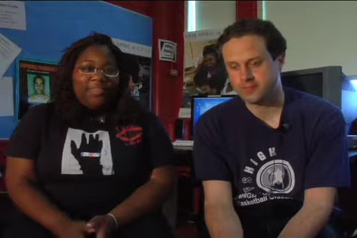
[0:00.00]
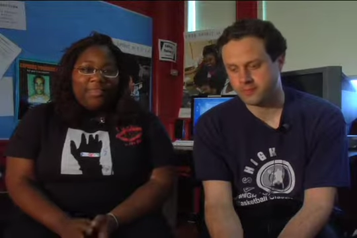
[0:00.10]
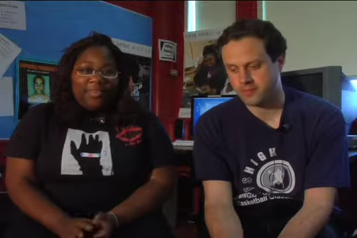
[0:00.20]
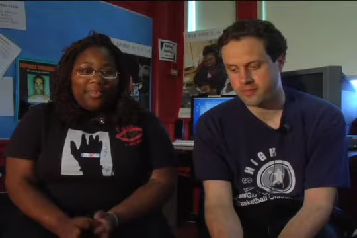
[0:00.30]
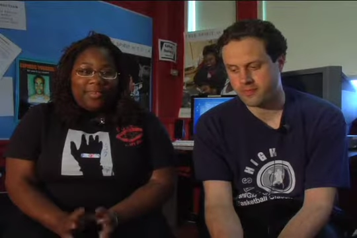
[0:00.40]

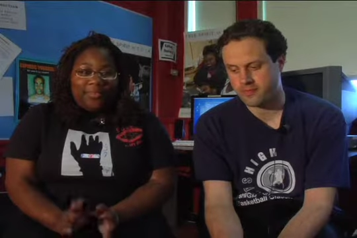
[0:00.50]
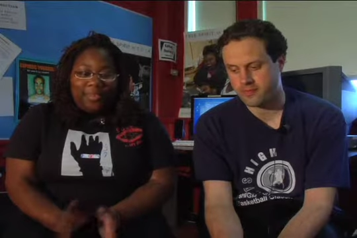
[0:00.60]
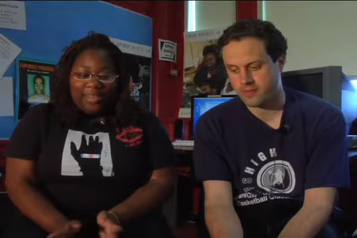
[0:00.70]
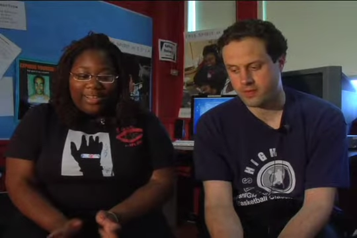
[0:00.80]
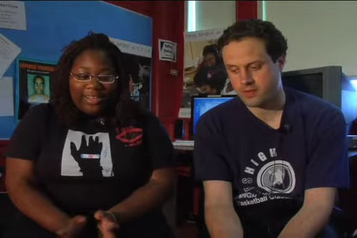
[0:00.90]
Speaker 1: in
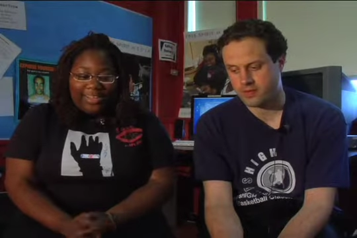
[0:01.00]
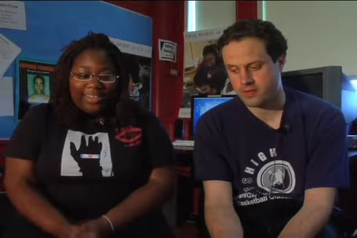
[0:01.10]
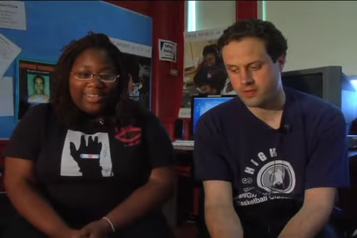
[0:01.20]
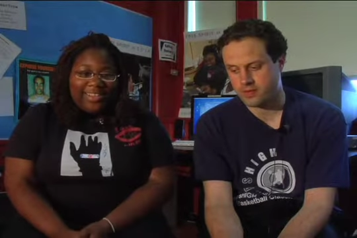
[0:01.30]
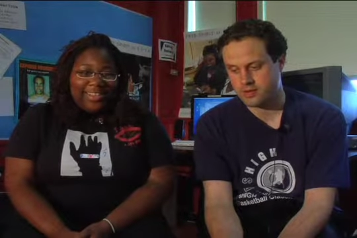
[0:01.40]
my last
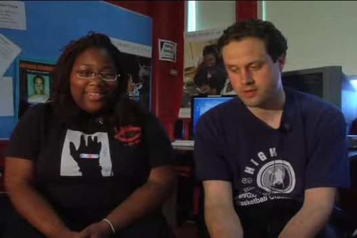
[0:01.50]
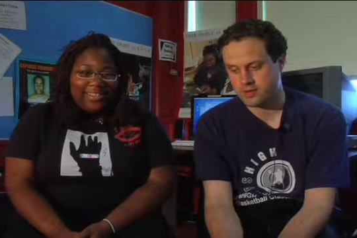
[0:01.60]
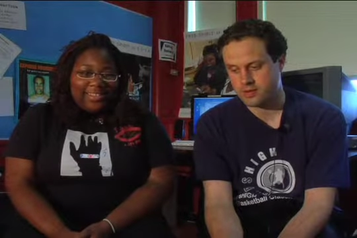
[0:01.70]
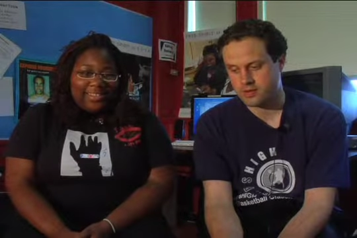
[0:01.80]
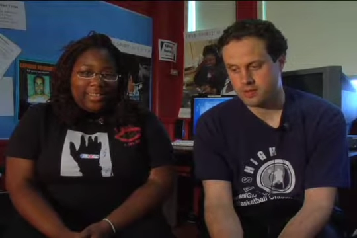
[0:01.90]

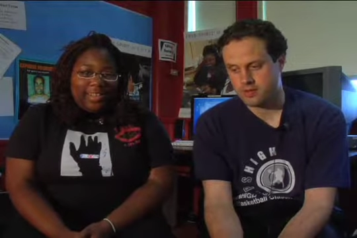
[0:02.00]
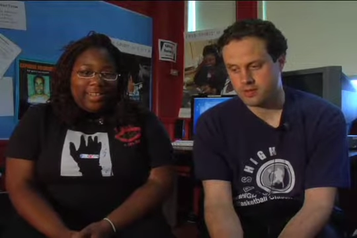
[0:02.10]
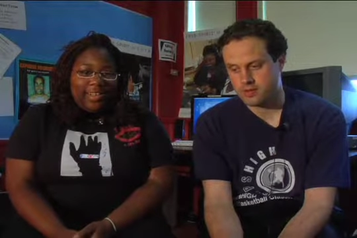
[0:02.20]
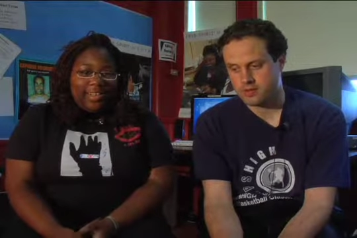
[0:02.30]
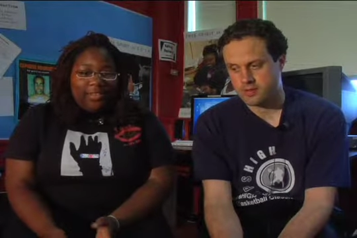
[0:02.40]
days,
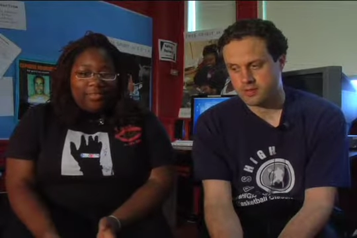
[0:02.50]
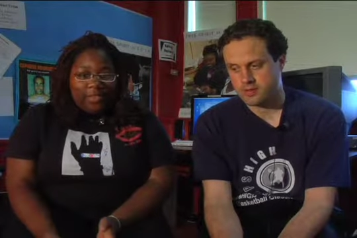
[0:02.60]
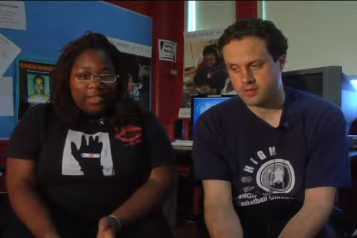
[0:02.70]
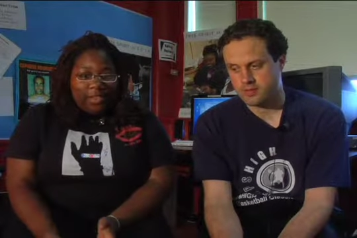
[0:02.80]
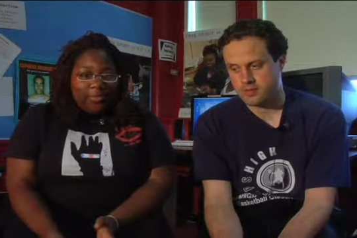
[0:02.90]
and in the
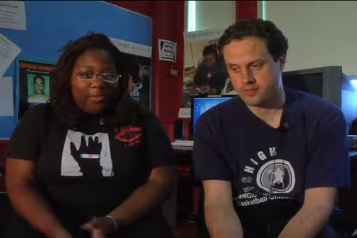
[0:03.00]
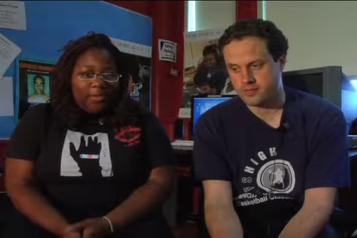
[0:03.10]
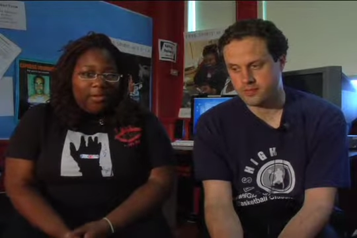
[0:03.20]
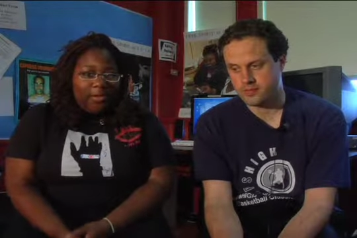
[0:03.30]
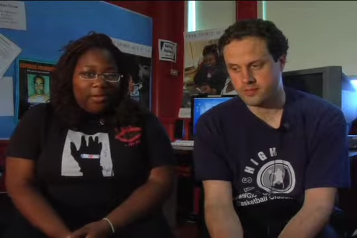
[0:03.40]
fall I'll be
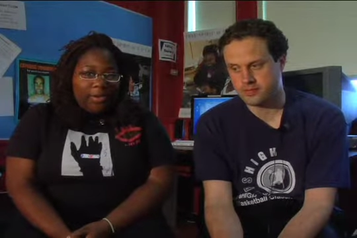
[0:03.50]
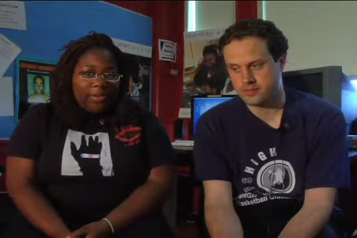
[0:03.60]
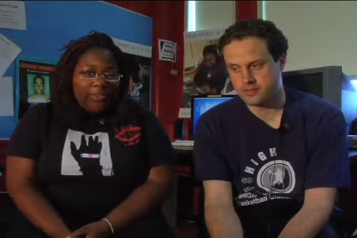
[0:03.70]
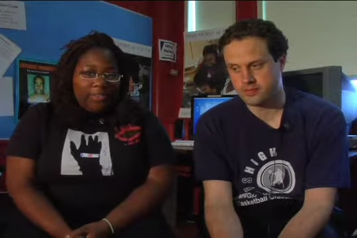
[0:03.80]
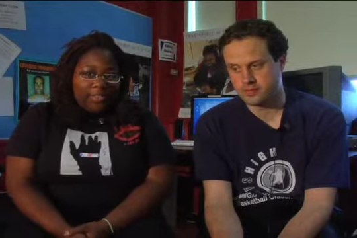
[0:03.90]
going to DePaul
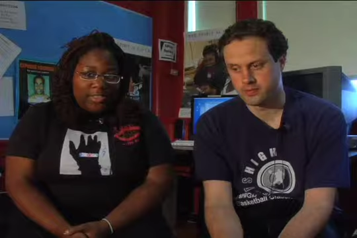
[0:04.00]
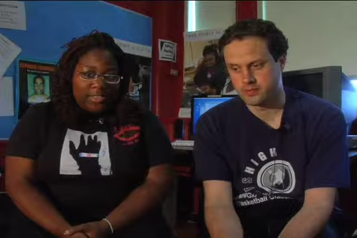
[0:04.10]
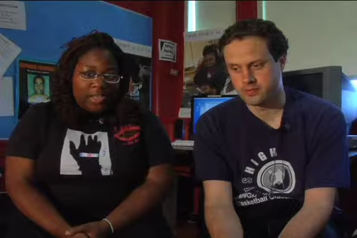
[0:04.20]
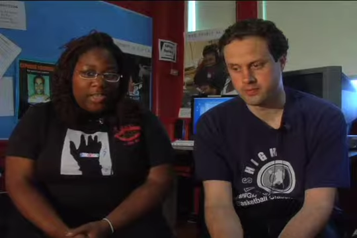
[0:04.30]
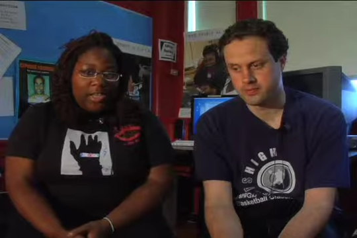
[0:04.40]

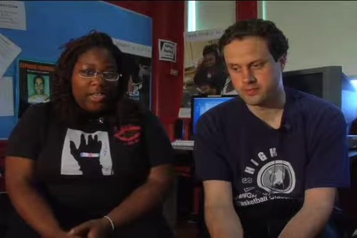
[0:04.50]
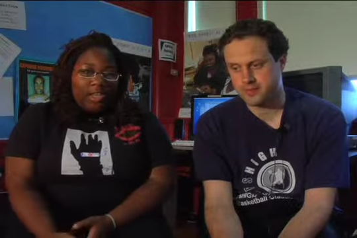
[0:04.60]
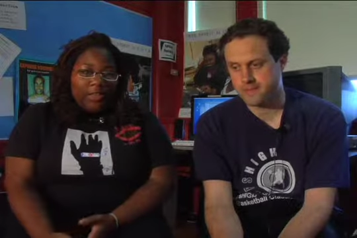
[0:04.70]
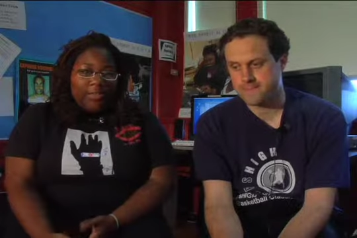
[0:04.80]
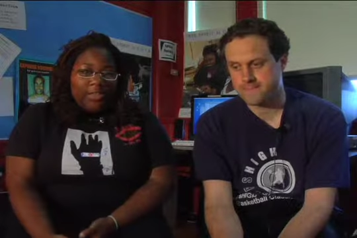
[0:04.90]
University,
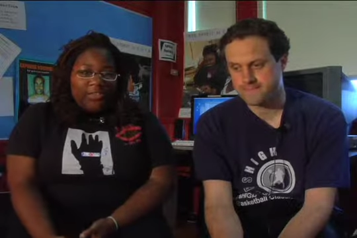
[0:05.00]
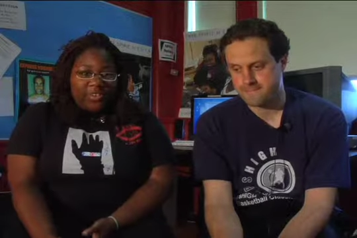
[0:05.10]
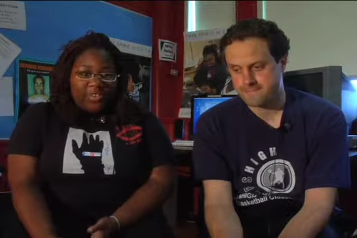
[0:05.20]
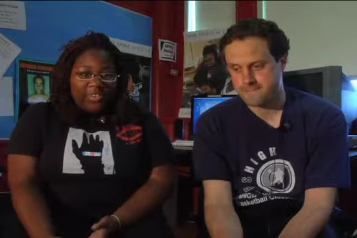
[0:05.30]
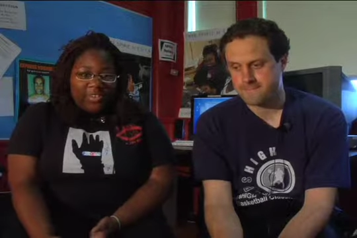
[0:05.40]

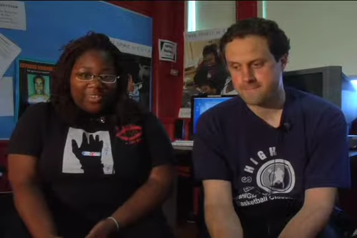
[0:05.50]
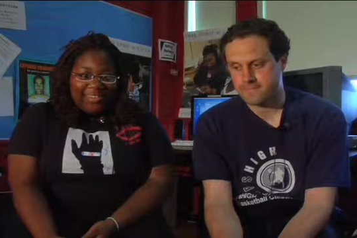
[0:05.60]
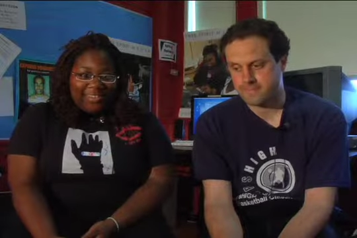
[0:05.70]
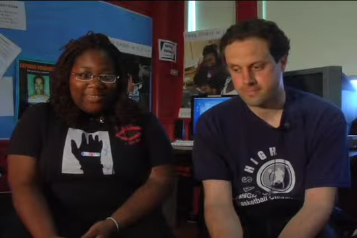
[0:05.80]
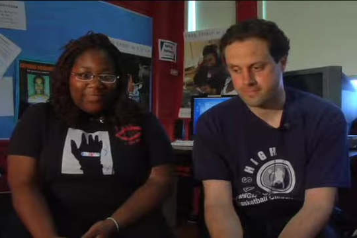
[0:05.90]
majoring in
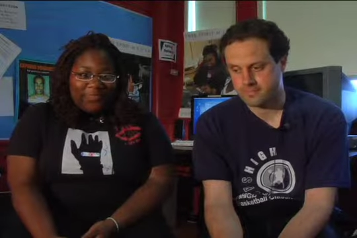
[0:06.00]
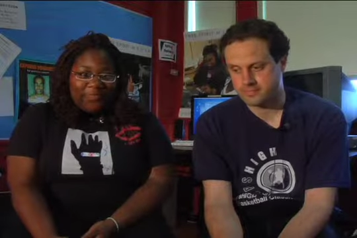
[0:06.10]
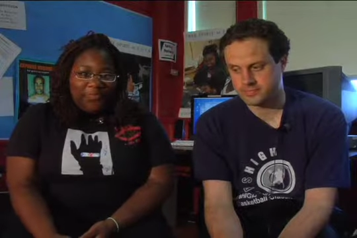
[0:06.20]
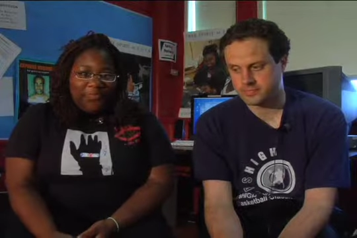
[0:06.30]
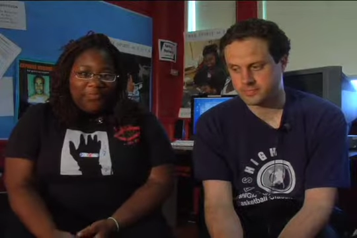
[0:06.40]
journalism.
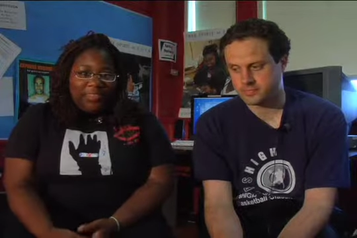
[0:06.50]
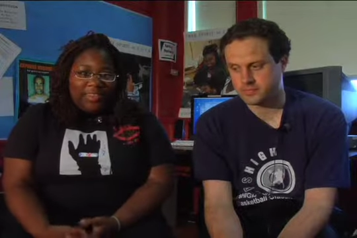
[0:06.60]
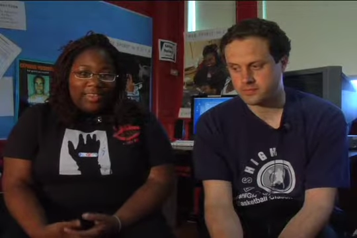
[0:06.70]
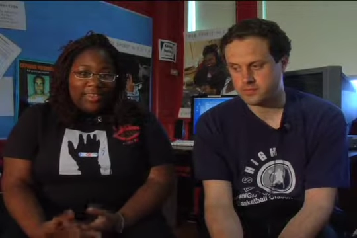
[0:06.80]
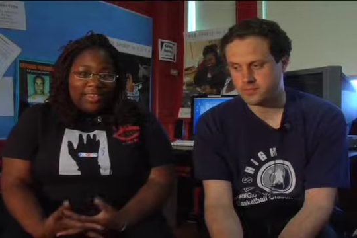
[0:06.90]

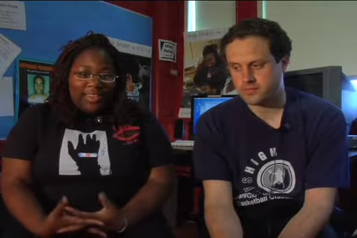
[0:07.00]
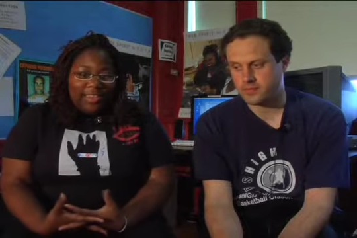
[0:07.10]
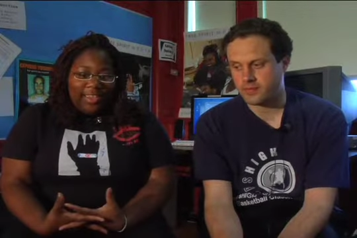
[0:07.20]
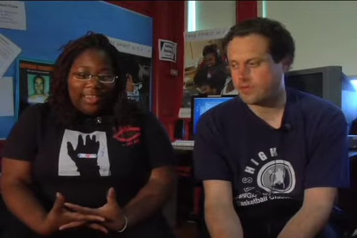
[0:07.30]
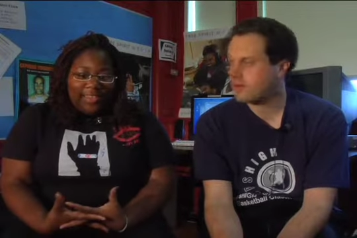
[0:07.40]

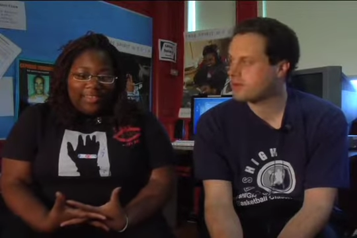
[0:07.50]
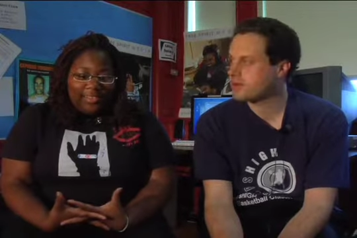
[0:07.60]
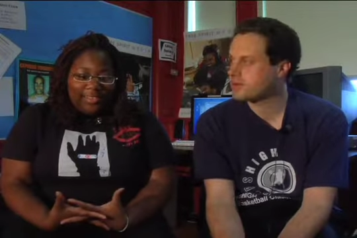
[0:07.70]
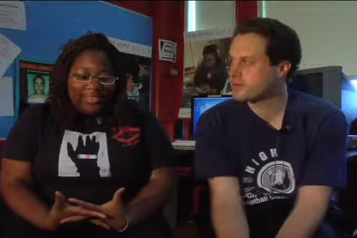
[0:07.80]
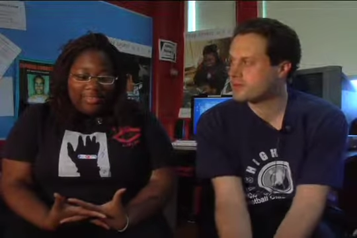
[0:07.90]

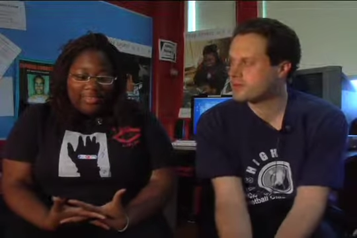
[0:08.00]
And